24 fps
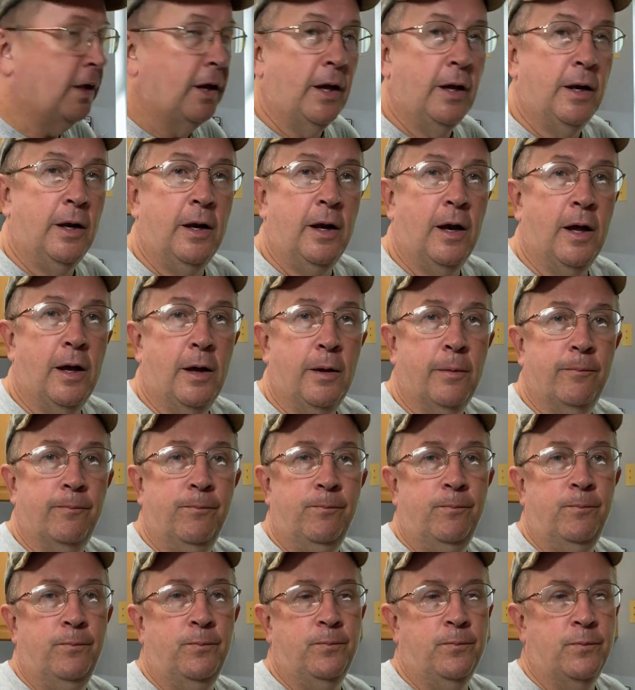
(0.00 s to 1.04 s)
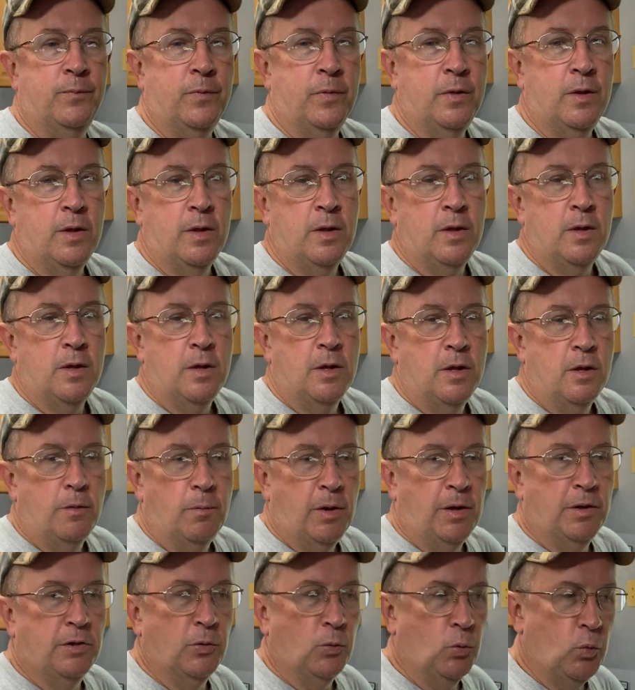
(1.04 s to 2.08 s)
and
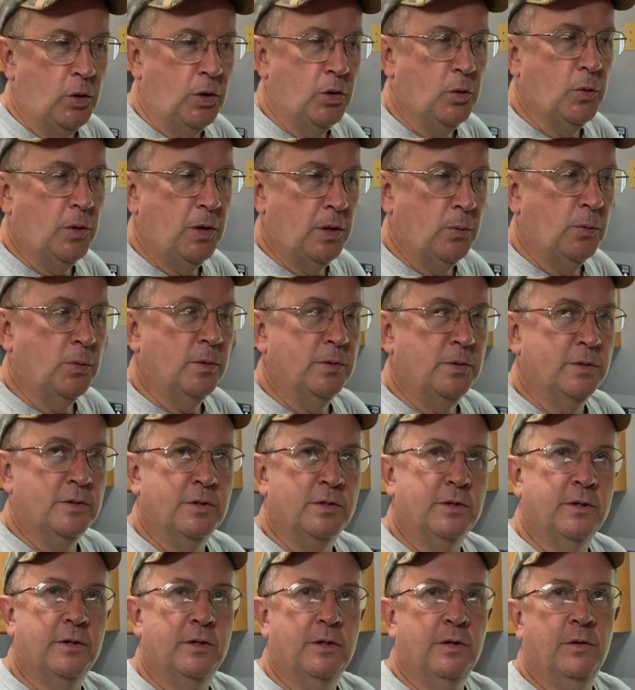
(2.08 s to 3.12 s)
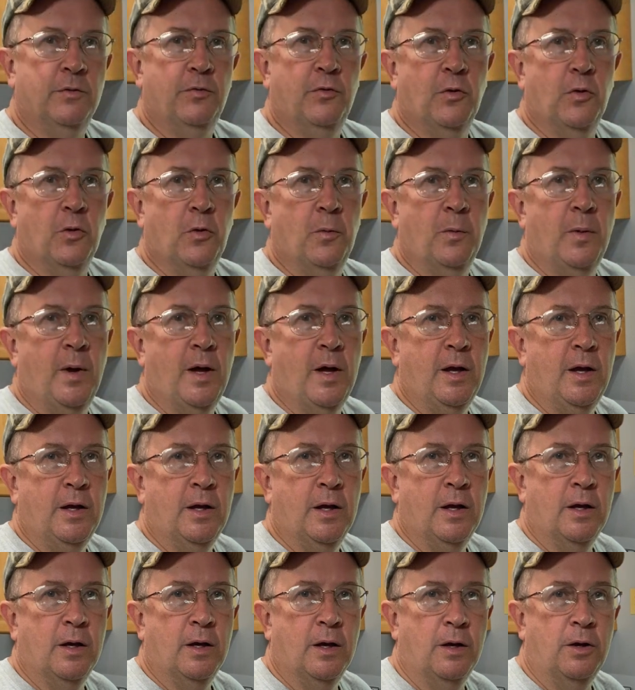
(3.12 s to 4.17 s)
make some wheel weight ones for my
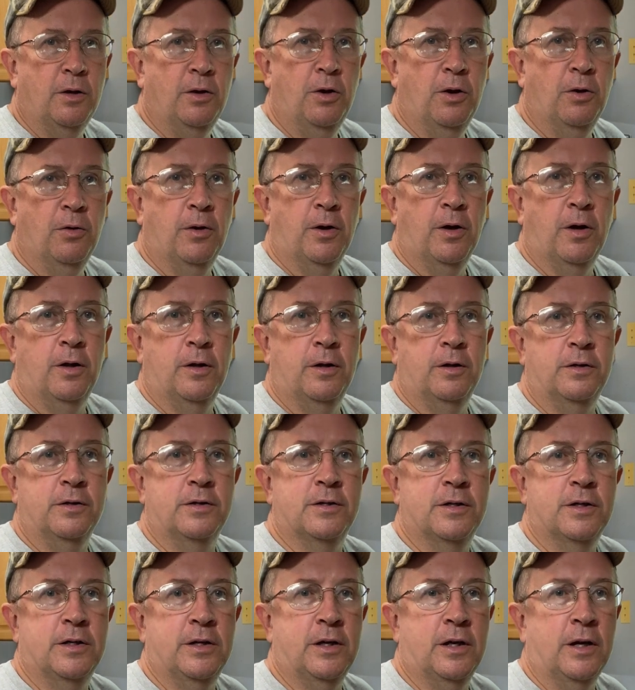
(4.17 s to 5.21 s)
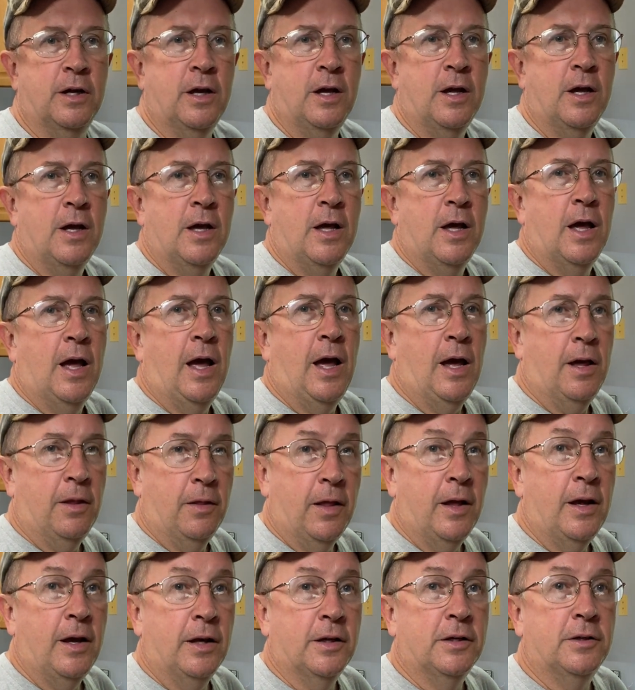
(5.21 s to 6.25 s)
Akira and see how
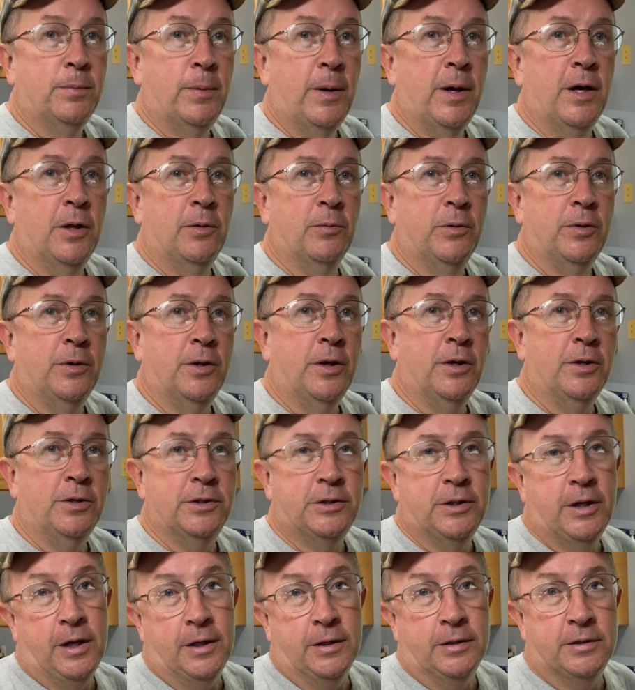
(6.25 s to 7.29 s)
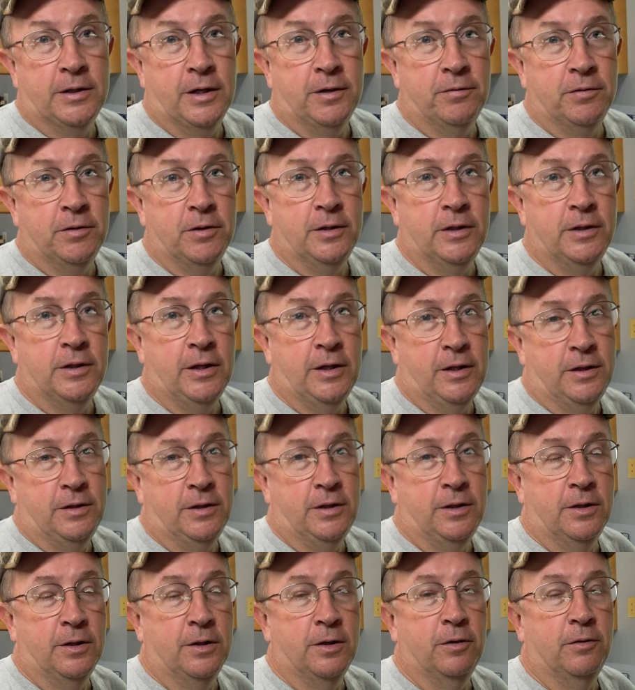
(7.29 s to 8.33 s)
they expand when they're shot
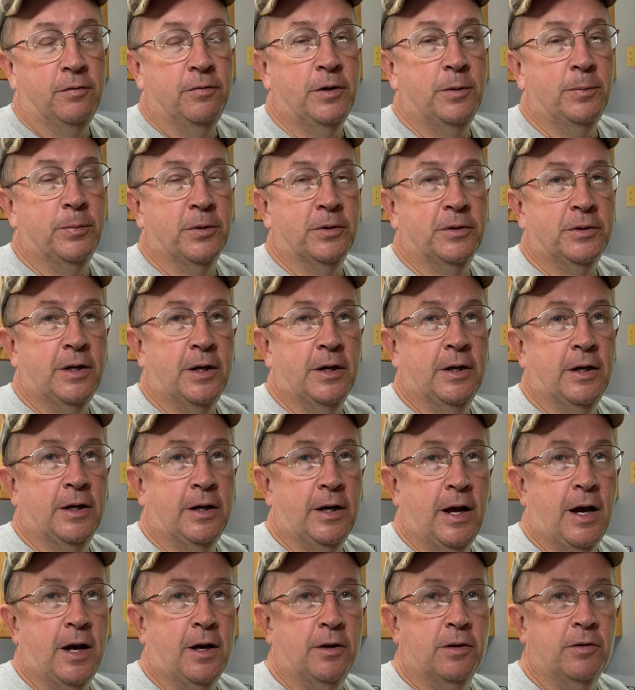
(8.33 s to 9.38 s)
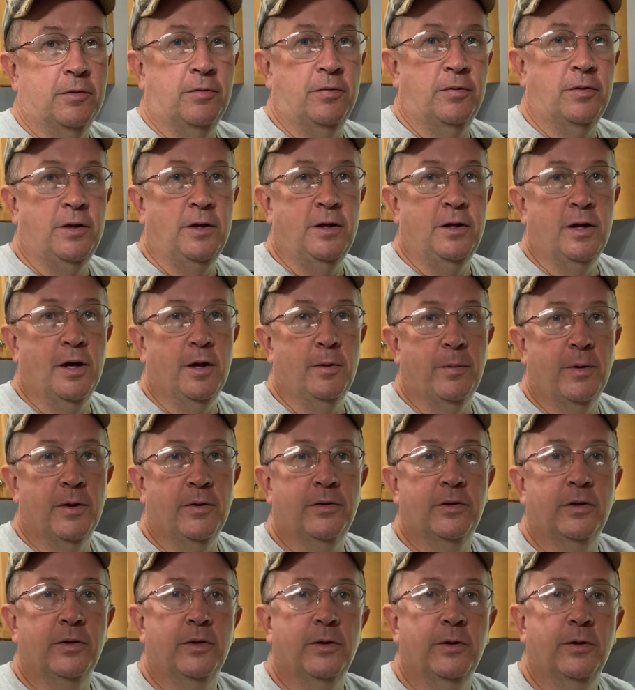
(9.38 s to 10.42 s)
1800 feet per second out of the
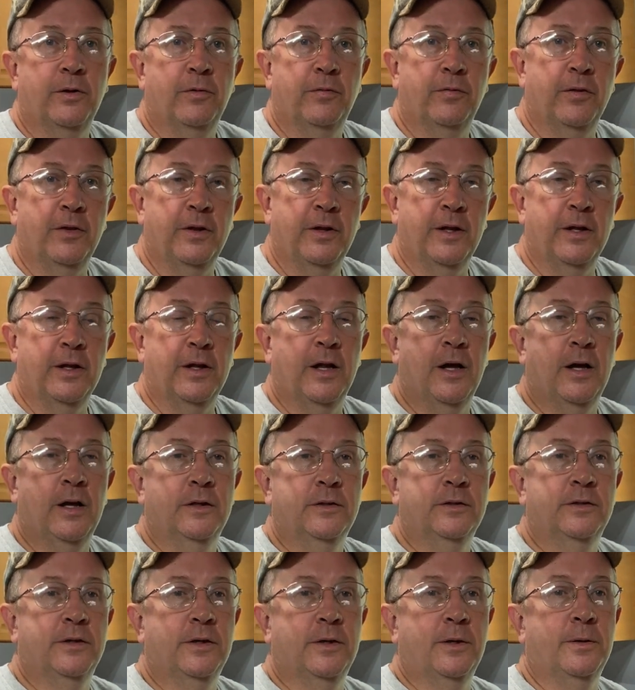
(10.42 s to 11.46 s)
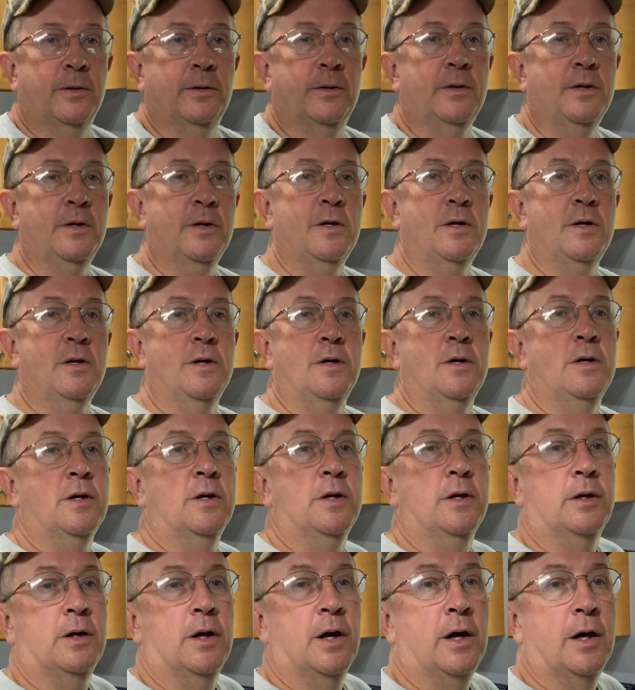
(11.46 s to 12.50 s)
muzzle loader for the inline. So
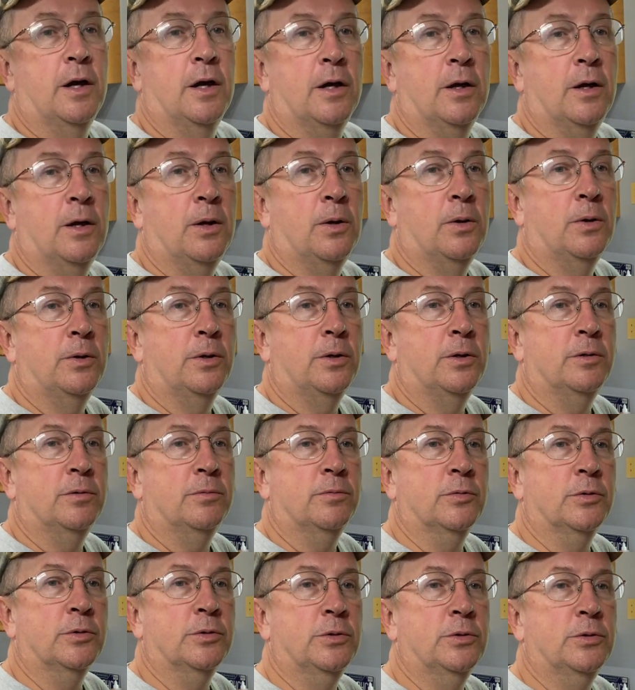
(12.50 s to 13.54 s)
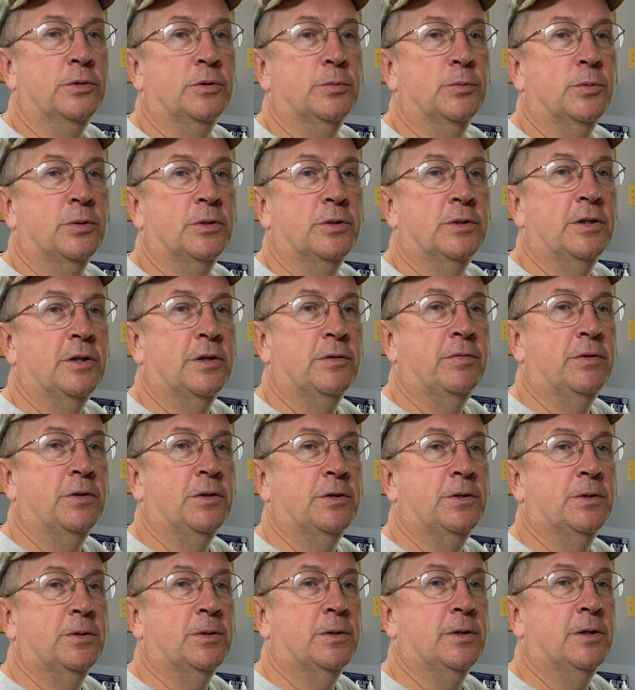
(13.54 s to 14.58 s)
hold on, we'll do some more stuff here
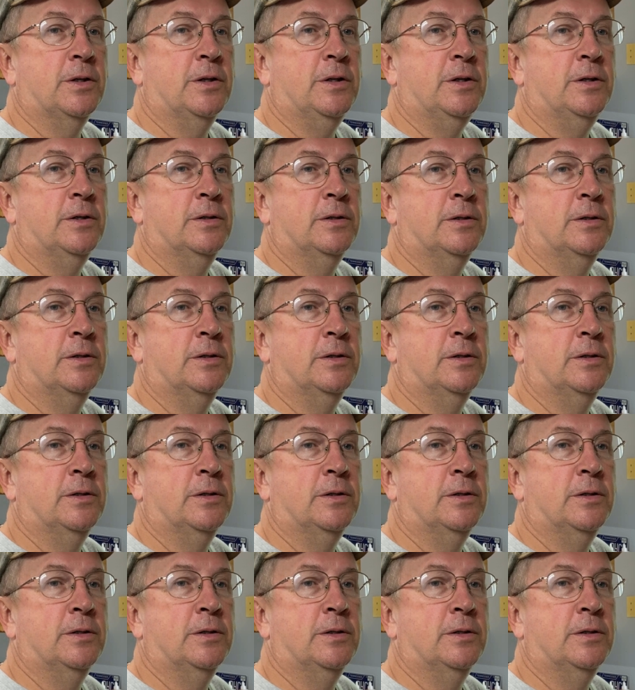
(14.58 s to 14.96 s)
shortly.